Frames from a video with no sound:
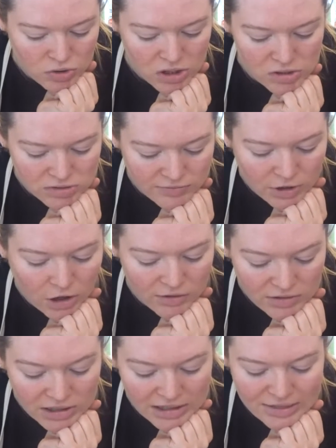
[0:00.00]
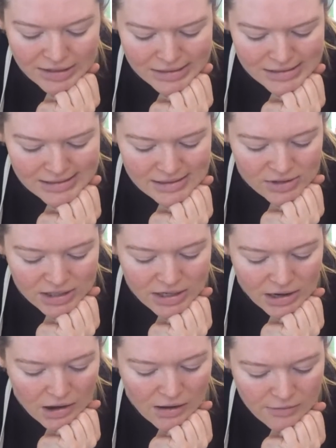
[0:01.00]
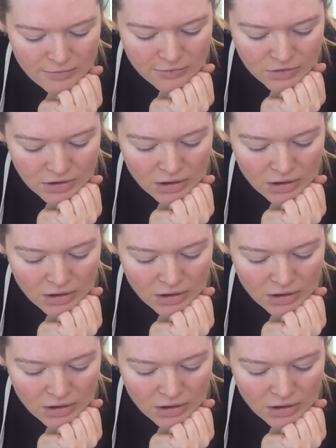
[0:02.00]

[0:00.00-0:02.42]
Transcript: cloves of garlic. That doesn't sound like enough.